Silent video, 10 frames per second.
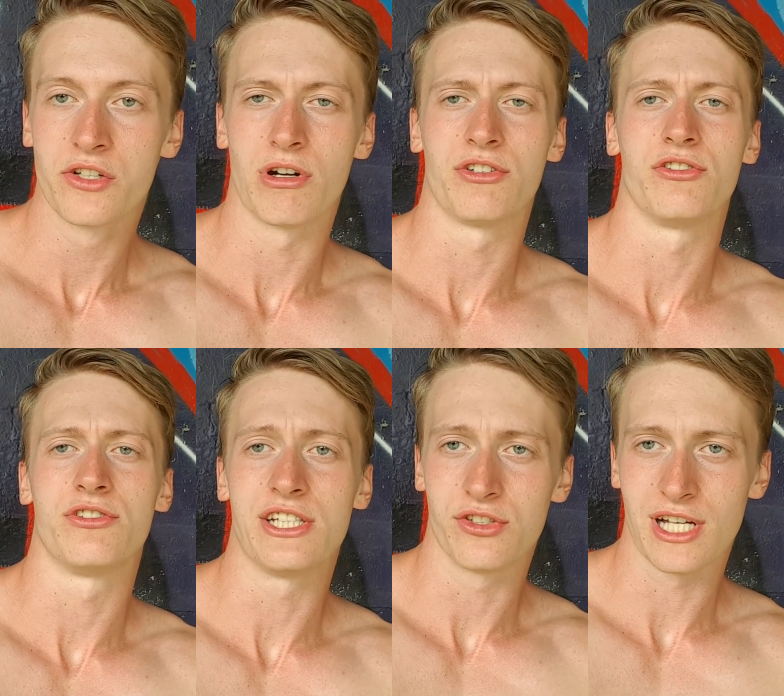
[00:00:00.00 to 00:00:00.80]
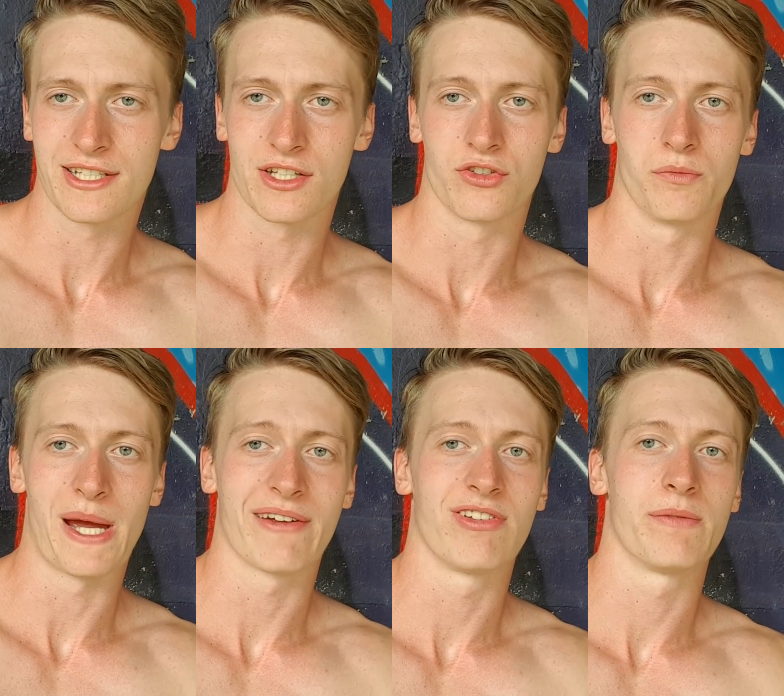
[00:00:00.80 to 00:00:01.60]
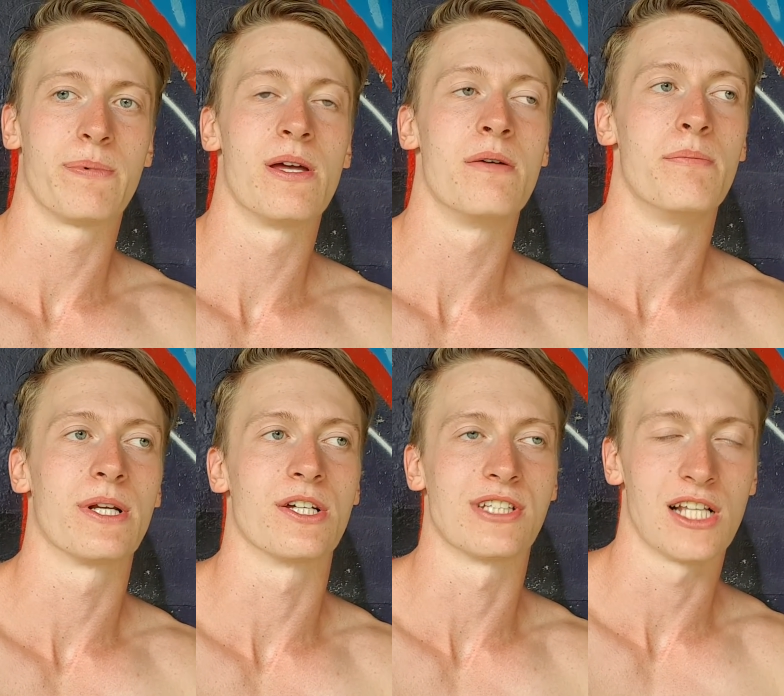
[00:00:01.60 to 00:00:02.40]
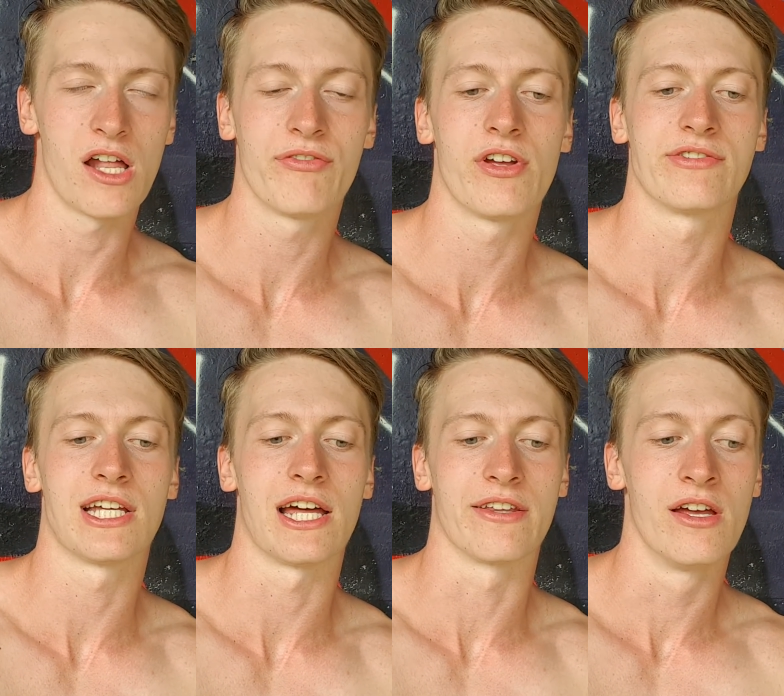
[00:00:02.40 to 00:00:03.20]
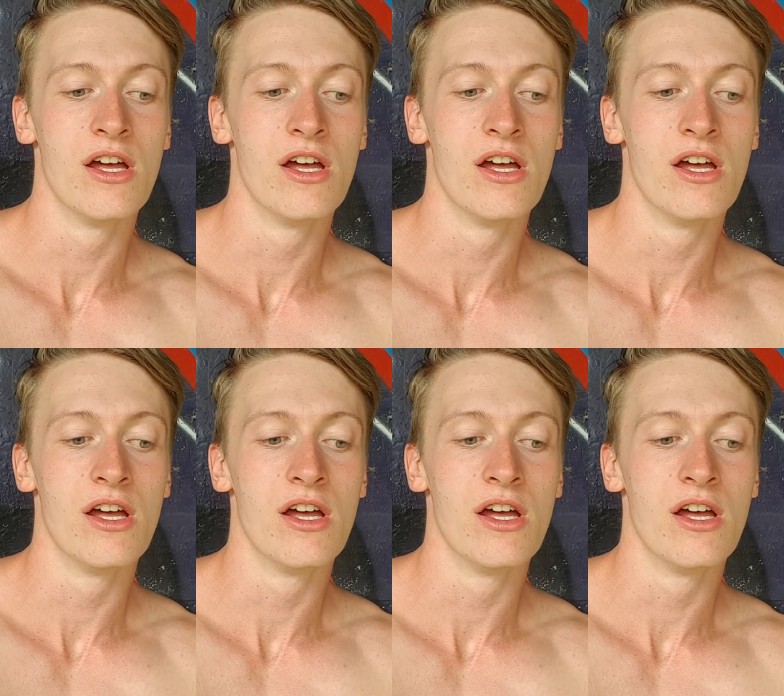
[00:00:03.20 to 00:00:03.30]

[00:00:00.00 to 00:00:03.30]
try to teach you guys how to do a backflip because a lot of you have said that,